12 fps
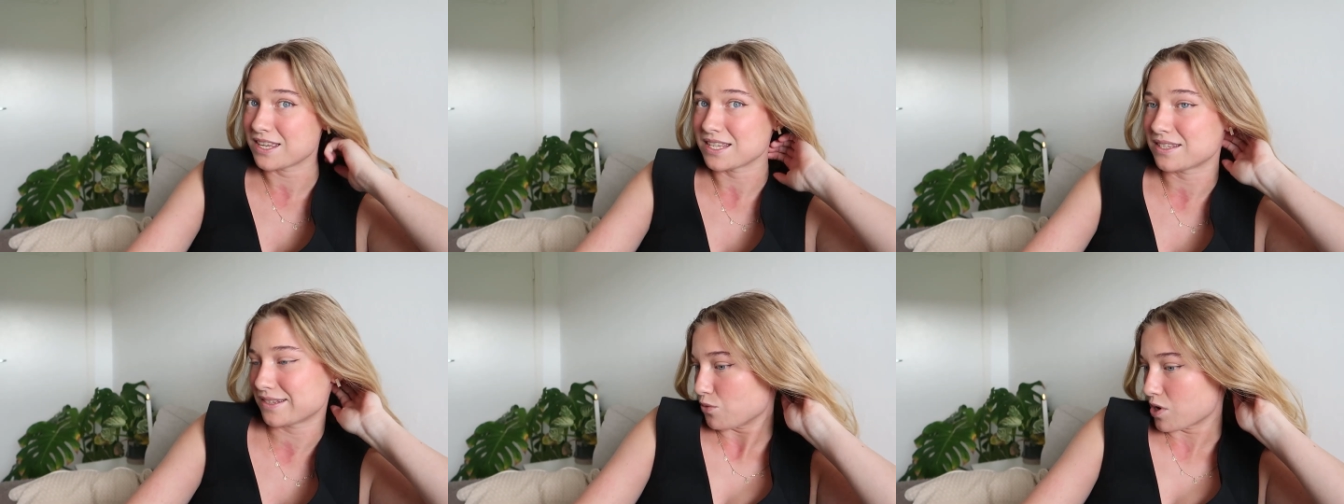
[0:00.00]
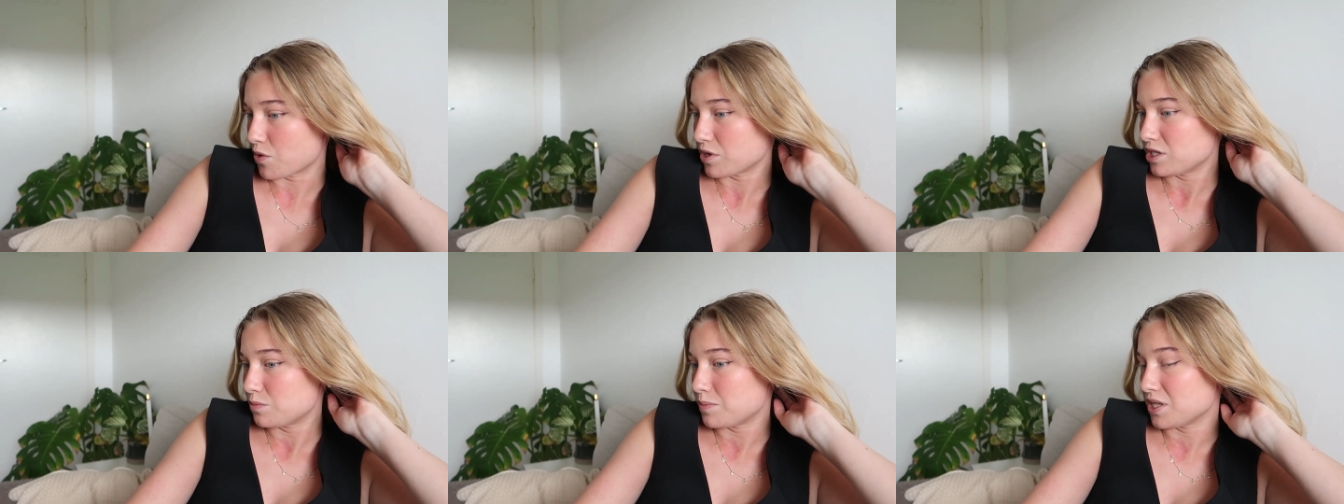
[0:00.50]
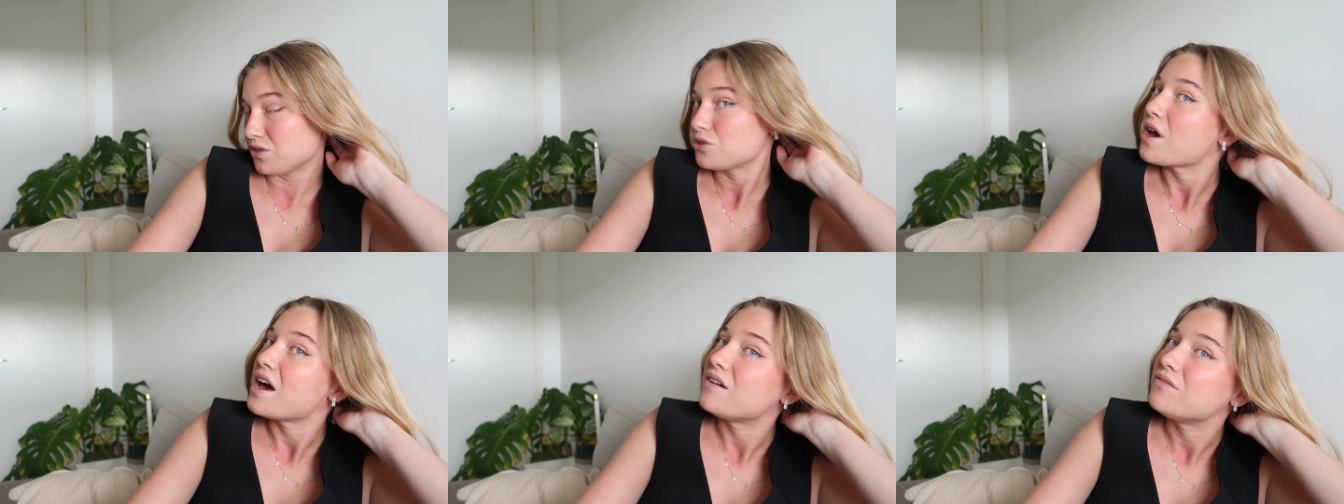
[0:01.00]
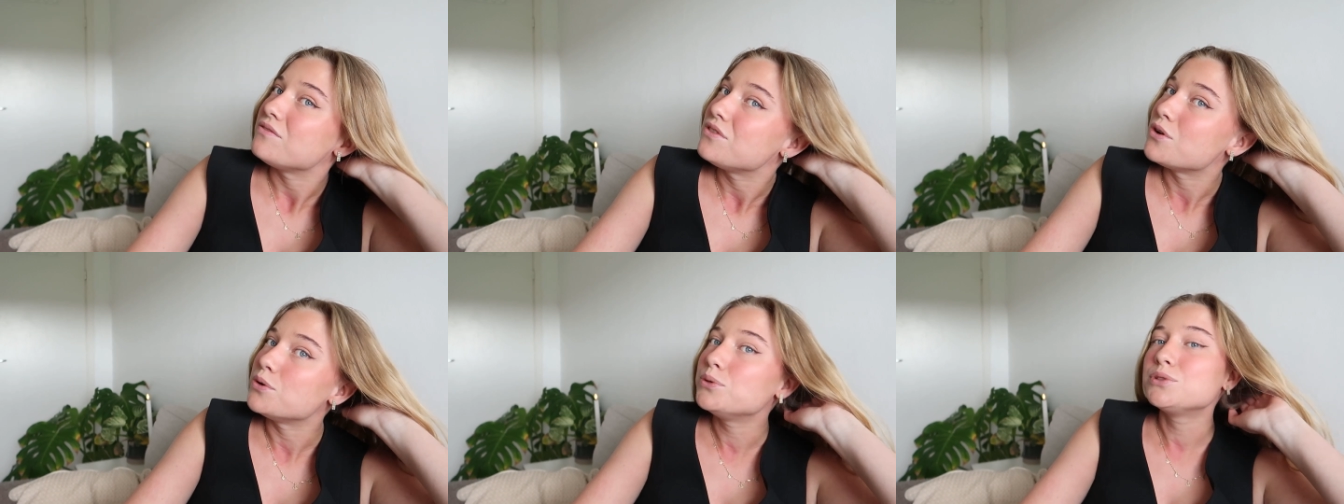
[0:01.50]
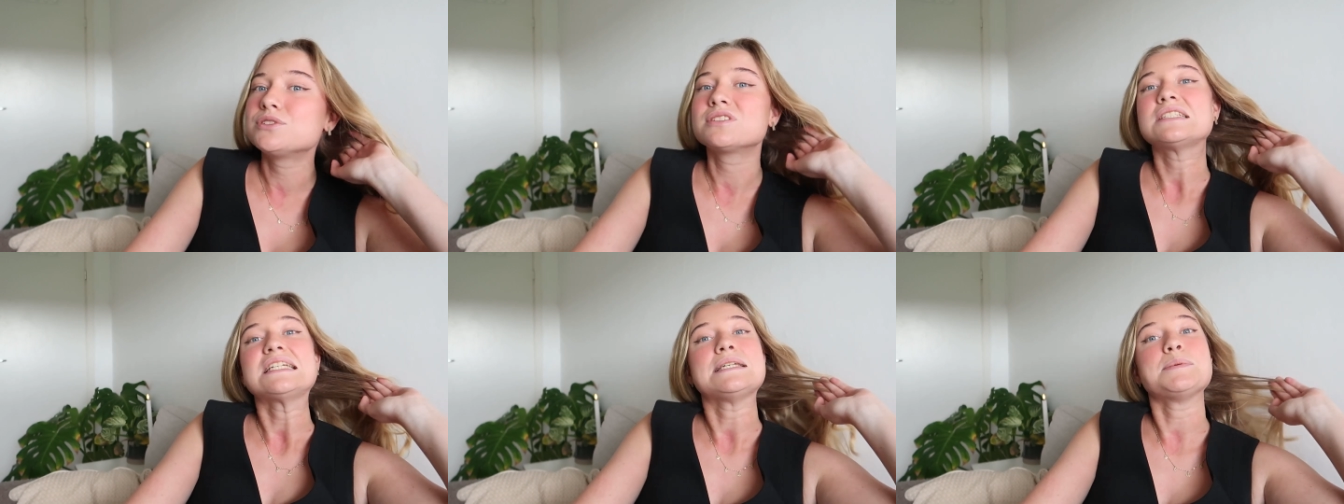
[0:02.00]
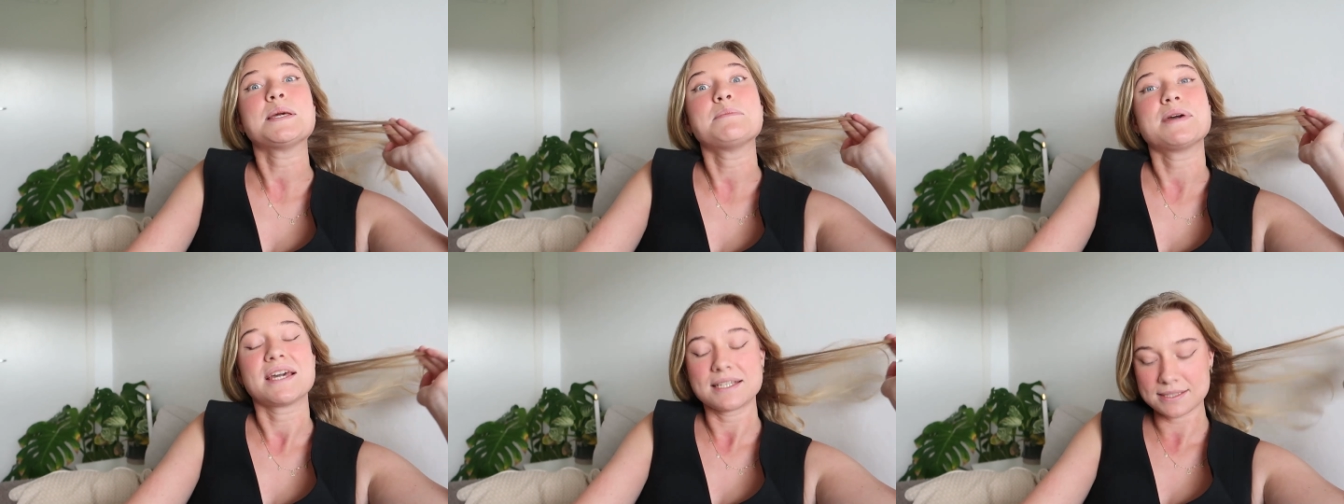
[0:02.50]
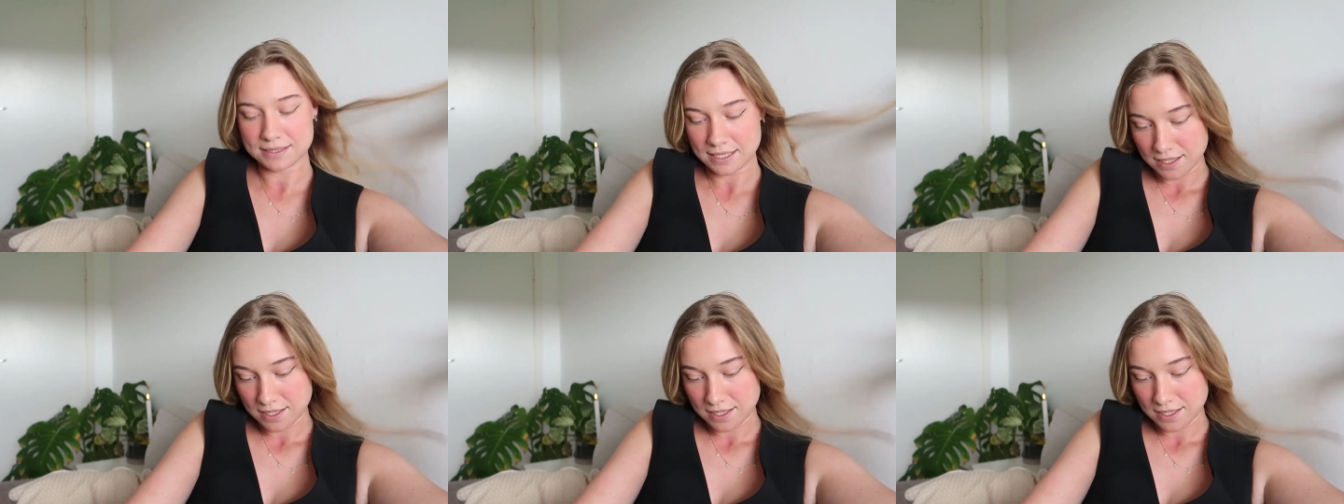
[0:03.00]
is where it's best to have those sleeping bags.